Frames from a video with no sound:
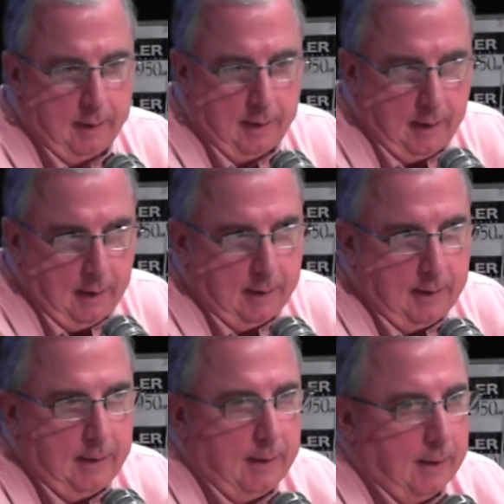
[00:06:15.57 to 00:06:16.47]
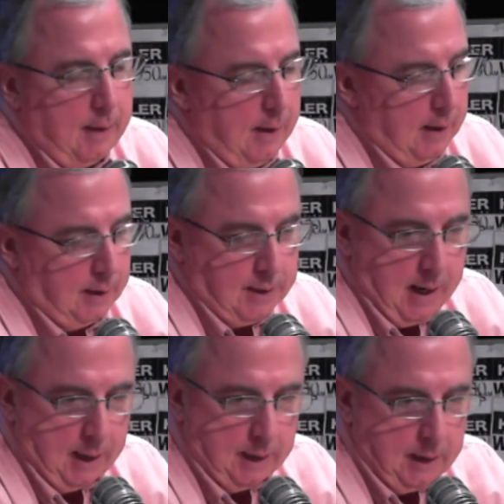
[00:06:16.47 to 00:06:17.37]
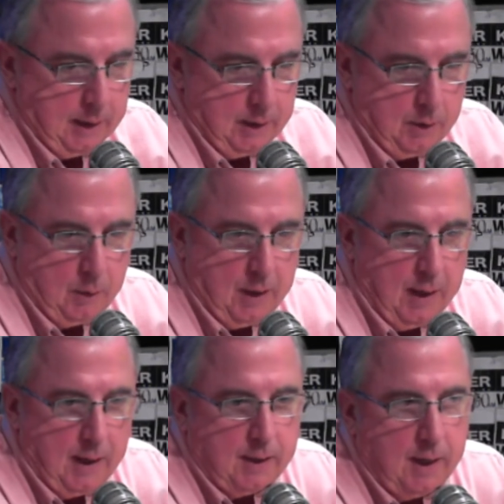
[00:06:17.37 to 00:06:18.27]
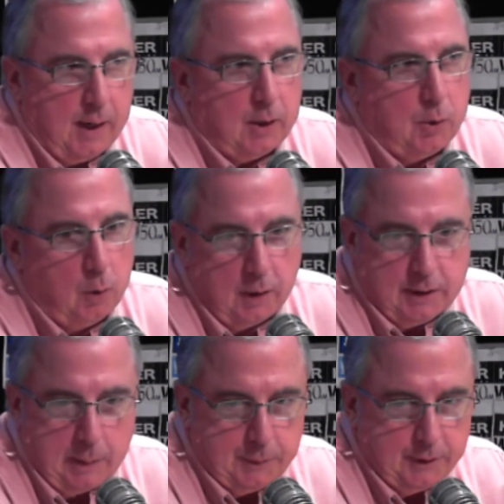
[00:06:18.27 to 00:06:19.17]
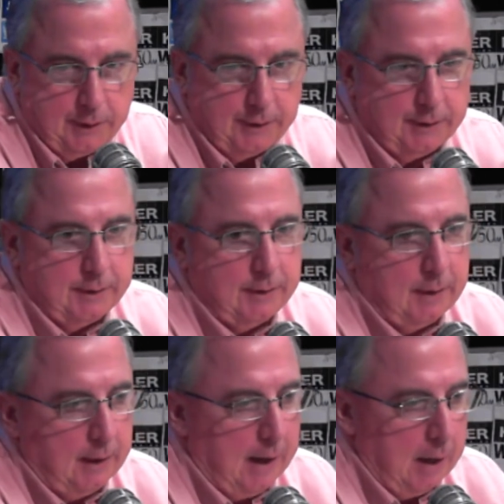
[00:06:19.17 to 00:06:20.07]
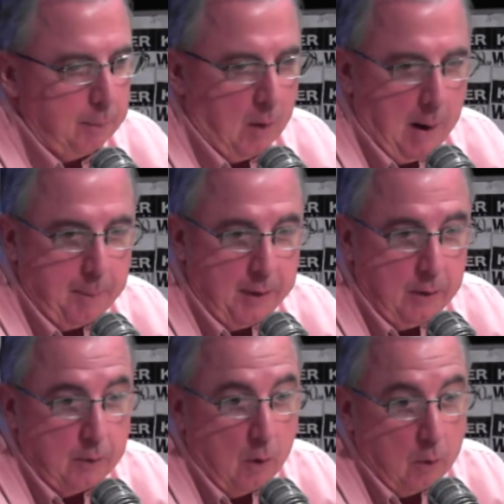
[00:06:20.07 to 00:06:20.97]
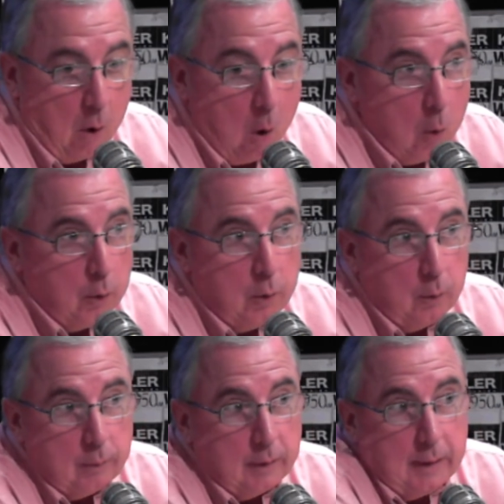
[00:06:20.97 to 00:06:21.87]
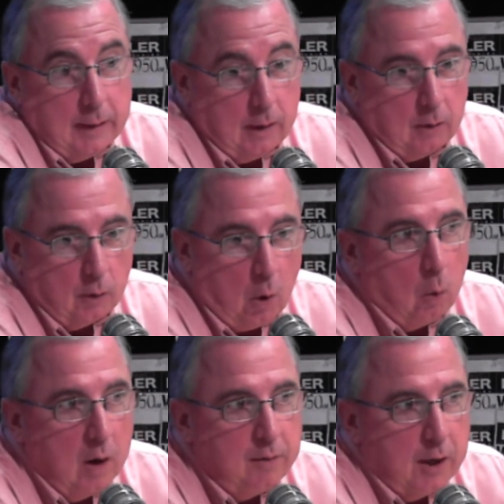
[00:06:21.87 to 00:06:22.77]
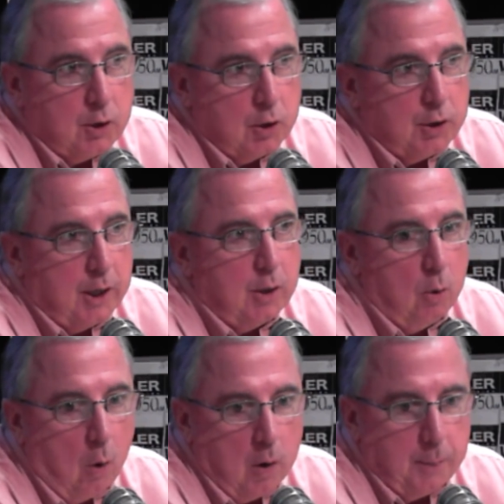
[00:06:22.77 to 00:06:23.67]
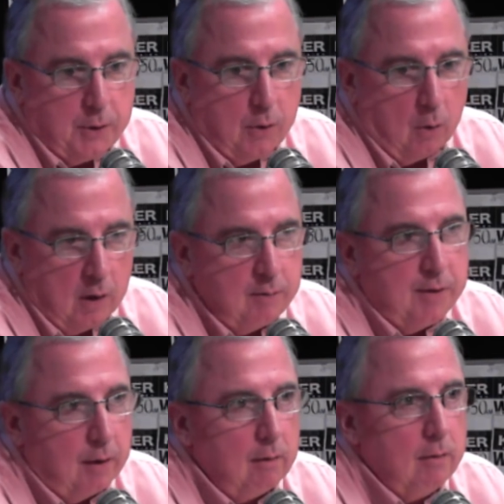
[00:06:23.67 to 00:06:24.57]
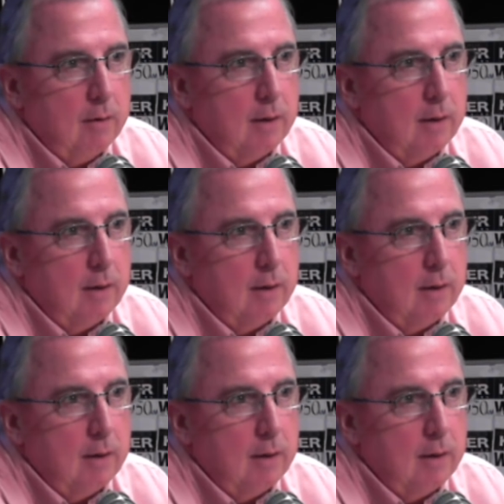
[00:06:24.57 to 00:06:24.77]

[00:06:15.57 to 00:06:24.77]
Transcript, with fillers: Uh, uh, can, you can, you address, that? Exactly. You, you can't, can't, take dual exemptions on property you don't own uh, or don't live in, I should say. You own it, but you don't live there.